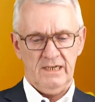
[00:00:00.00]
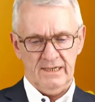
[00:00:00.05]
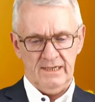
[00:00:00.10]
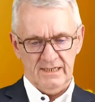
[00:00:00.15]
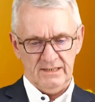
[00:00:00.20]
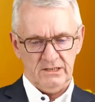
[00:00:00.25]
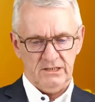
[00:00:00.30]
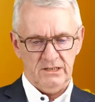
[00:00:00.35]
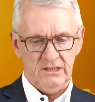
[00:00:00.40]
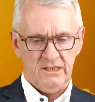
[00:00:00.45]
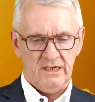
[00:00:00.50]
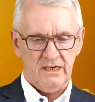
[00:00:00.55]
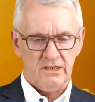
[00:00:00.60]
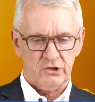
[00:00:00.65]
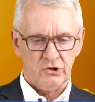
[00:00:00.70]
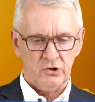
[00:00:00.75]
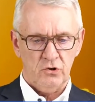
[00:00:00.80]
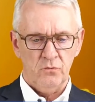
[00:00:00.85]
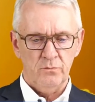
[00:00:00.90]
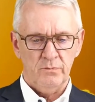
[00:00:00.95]
And I see there are
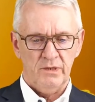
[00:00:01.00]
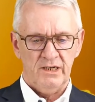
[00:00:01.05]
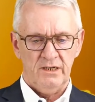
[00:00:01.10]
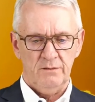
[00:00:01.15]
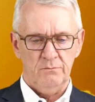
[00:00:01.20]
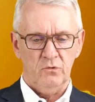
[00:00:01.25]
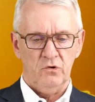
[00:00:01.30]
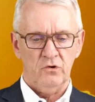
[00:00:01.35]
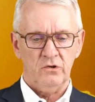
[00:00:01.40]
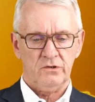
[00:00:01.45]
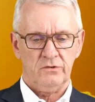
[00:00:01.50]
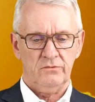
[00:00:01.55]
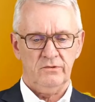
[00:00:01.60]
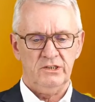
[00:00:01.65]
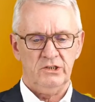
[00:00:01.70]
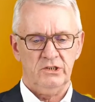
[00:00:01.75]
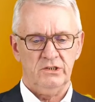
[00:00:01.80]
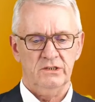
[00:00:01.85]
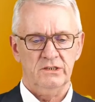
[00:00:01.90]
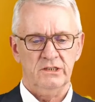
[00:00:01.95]
so many more
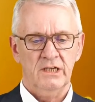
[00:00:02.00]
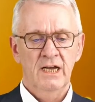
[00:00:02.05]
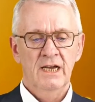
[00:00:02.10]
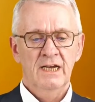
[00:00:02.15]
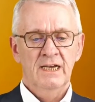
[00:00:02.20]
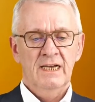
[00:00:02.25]
questions.